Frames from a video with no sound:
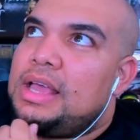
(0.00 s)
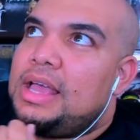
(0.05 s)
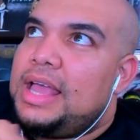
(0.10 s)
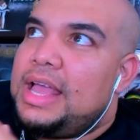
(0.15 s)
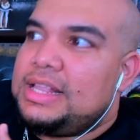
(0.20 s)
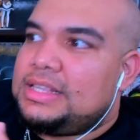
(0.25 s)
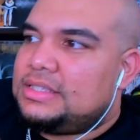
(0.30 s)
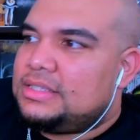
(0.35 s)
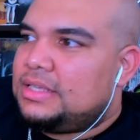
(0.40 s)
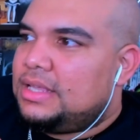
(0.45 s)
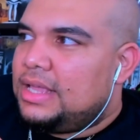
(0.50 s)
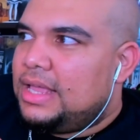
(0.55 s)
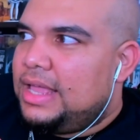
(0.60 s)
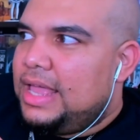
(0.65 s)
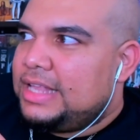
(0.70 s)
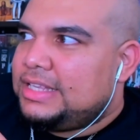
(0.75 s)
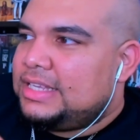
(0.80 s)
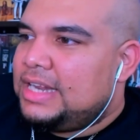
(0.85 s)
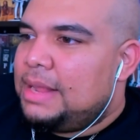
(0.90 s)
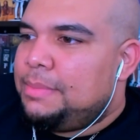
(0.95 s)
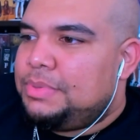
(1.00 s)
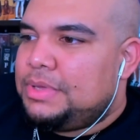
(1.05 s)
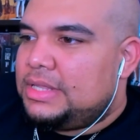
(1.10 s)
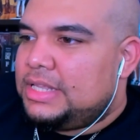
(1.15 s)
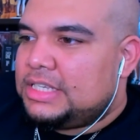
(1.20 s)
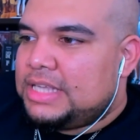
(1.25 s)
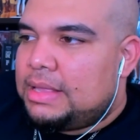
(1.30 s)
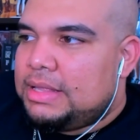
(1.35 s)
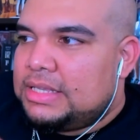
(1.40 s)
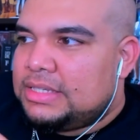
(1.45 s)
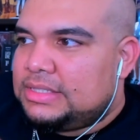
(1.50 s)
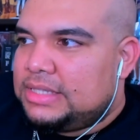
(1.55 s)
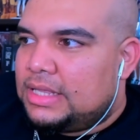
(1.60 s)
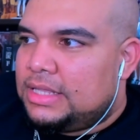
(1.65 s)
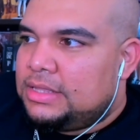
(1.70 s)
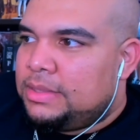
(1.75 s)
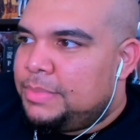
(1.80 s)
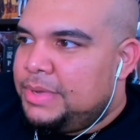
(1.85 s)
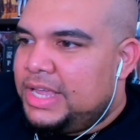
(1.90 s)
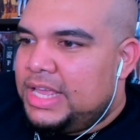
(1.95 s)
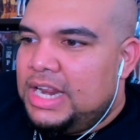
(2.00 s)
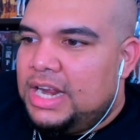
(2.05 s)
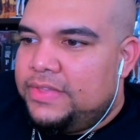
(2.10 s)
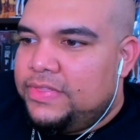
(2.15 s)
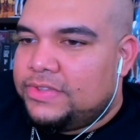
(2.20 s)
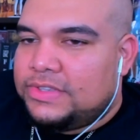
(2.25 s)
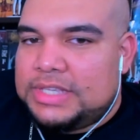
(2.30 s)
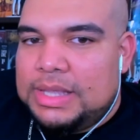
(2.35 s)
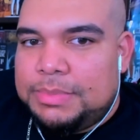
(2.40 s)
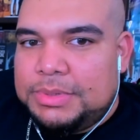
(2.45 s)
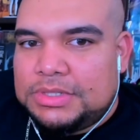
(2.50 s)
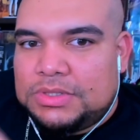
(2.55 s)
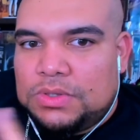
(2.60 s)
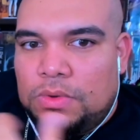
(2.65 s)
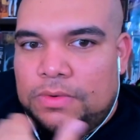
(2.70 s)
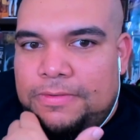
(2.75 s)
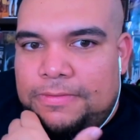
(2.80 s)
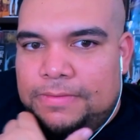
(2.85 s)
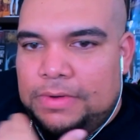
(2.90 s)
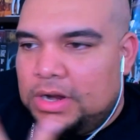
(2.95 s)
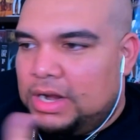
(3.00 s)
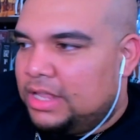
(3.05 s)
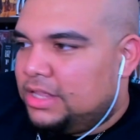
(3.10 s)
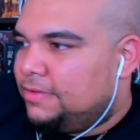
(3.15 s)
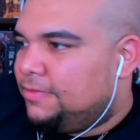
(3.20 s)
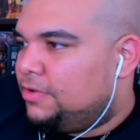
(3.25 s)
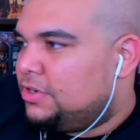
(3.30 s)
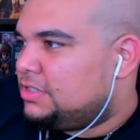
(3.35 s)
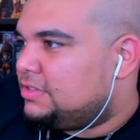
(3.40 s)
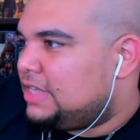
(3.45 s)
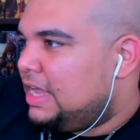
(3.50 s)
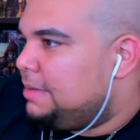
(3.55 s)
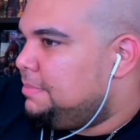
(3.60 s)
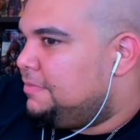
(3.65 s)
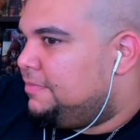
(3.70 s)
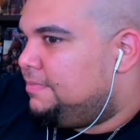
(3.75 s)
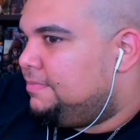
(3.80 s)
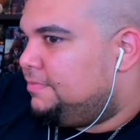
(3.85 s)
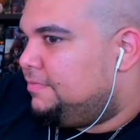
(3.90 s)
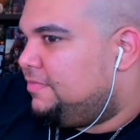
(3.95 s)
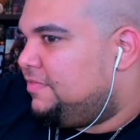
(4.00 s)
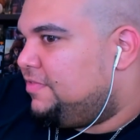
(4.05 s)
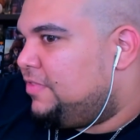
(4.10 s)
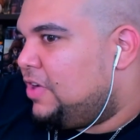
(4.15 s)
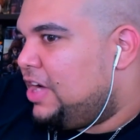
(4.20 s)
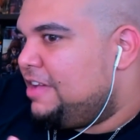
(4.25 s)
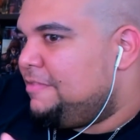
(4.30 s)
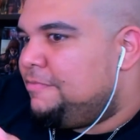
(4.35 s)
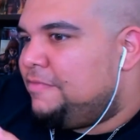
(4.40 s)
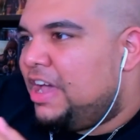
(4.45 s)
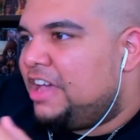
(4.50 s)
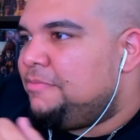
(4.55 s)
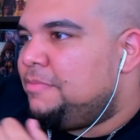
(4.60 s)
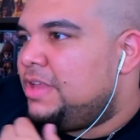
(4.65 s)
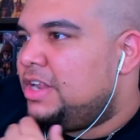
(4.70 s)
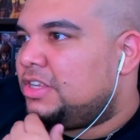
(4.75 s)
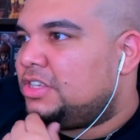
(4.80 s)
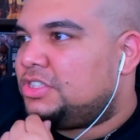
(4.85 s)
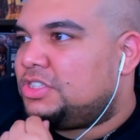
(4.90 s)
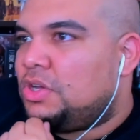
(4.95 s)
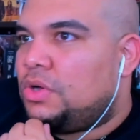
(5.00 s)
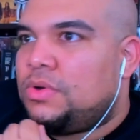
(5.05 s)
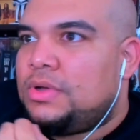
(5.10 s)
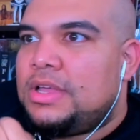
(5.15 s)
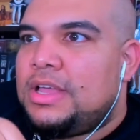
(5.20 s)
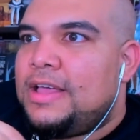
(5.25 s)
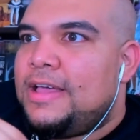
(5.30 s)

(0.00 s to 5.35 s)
It's an episode. This the beginning of this episode for like the first like five minutes or so